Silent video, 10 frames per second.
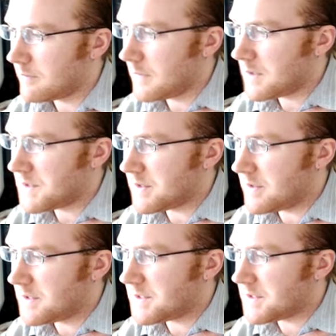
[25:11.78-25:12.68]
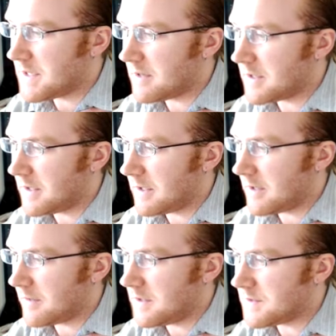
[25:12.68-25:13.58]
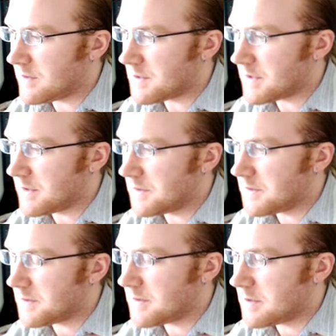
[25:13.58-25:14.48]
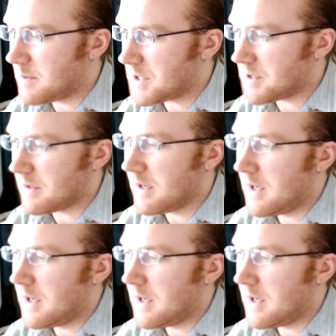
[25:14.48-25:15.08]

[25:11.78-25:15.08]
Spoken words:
So this is now killing off these 4 stones to make sure...